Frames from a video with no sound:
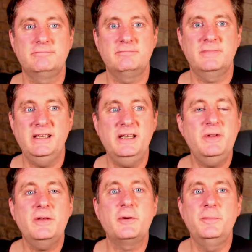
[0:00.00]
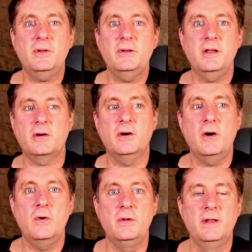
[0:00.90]
even if you're building your
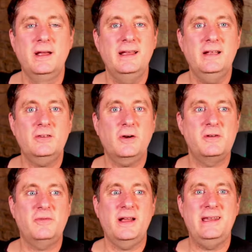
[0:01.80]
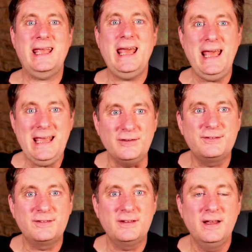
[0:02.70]
own, it's hard to find a
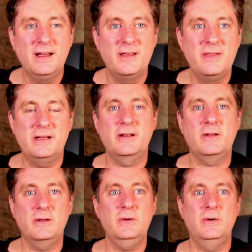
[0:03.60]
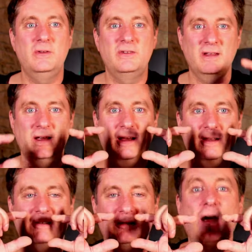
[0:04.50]
case that includes a
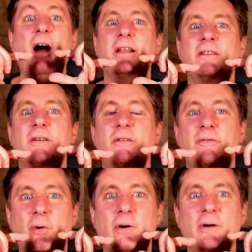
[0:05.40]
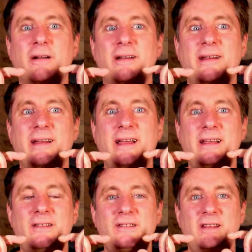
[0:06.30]
slot for
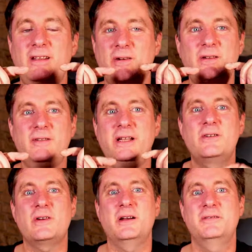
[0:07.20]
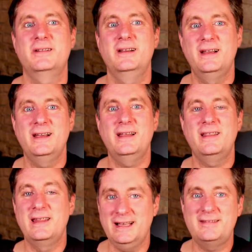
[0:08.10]
a CD or DVD drive.
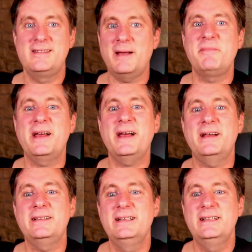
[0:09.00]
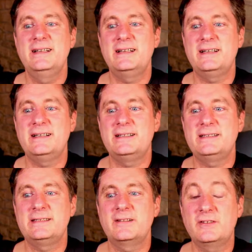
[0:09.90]
It's that bad.
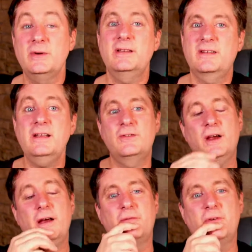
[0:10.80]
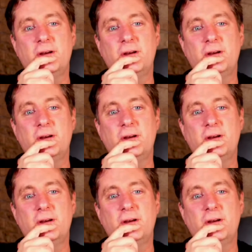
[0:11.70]
So it's getting tough.